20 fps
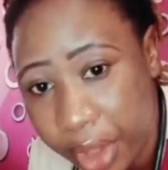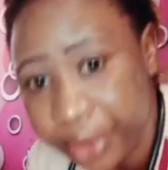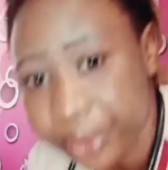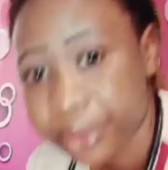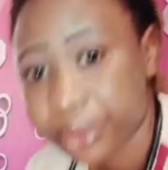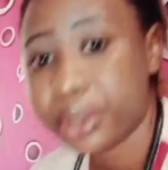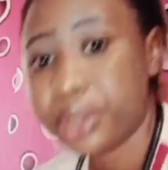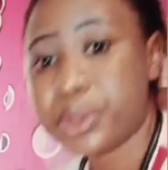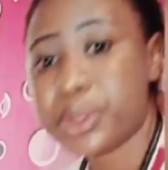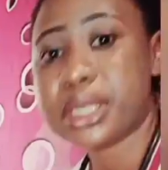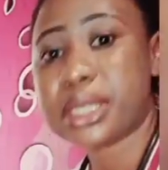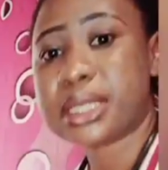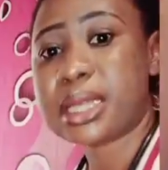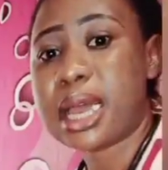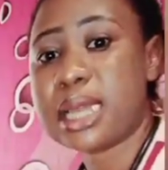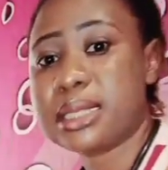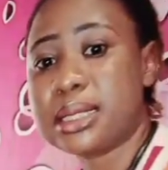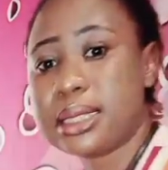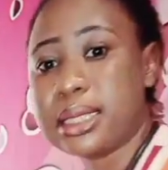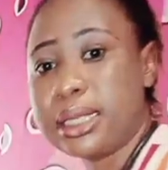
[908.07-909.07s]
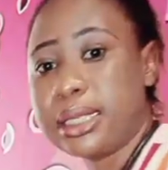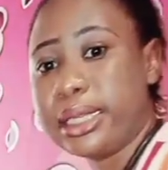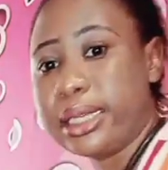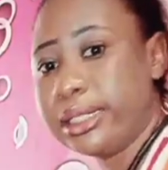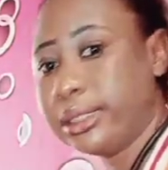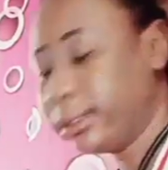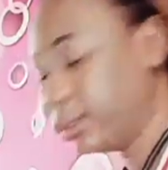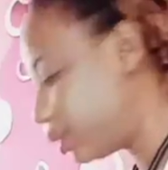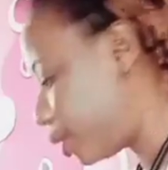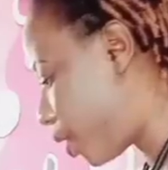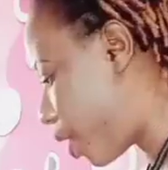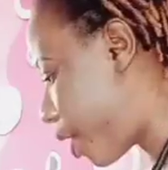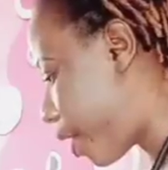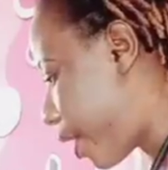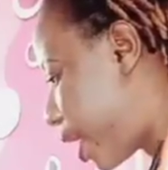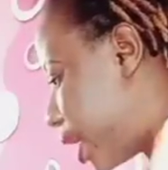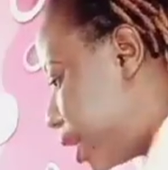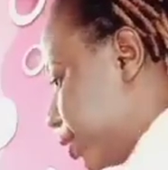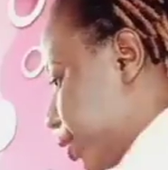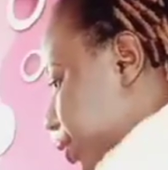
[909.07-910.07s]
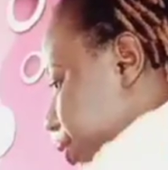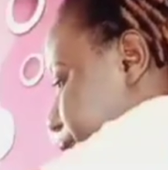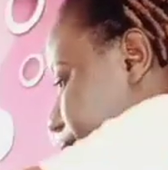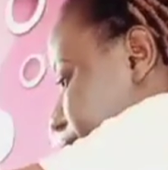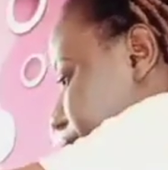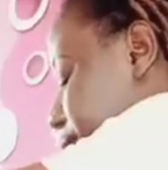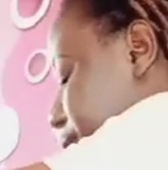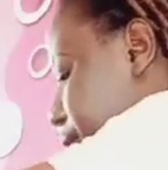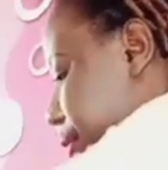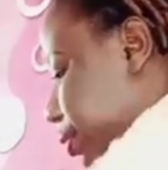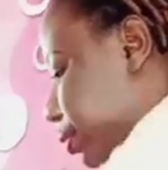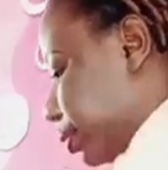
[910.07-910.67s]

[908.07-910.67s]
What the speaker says: You're going to insert it again and use it